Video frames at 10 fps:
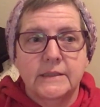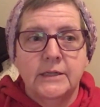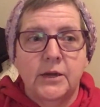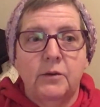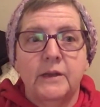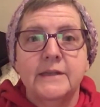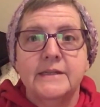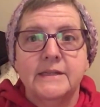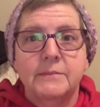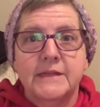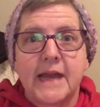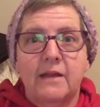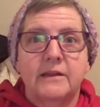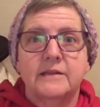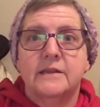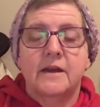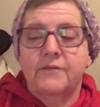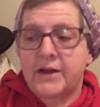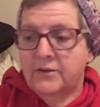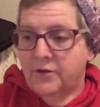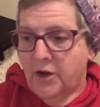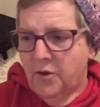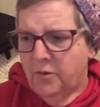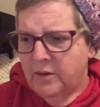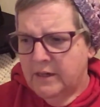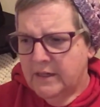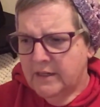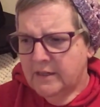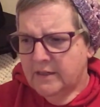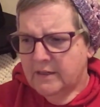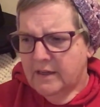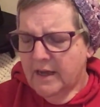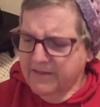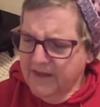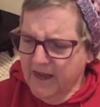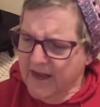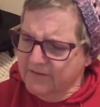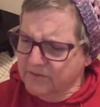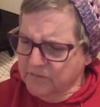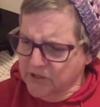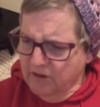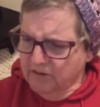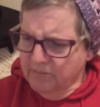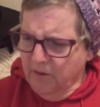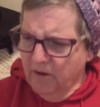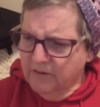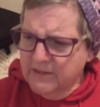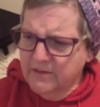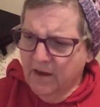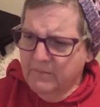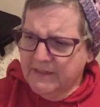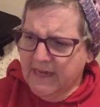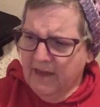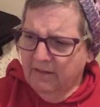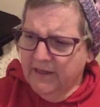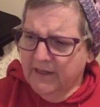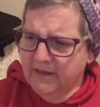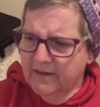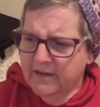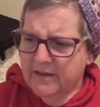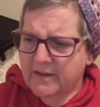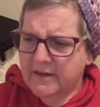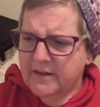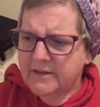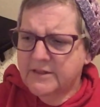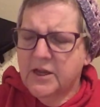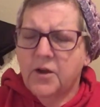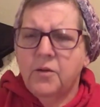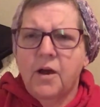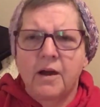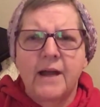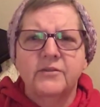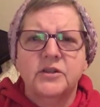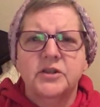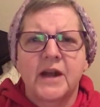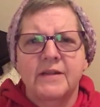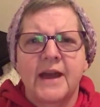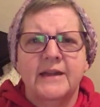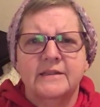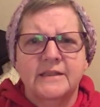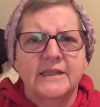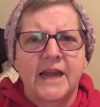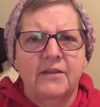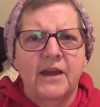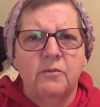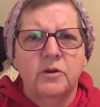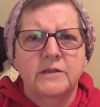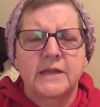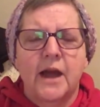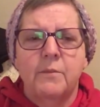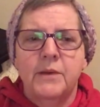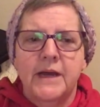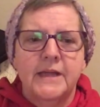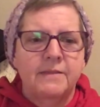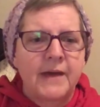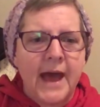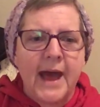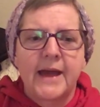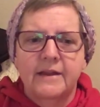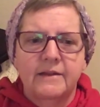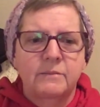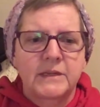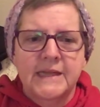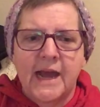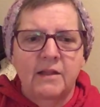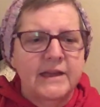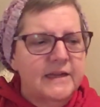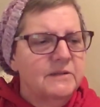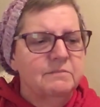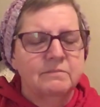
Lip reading: you know, at least the metallic stuff. I don't know. I think I have some Shawl in a Ball that's not metallic, so I'll have to try that and see how that works out. But that metallic,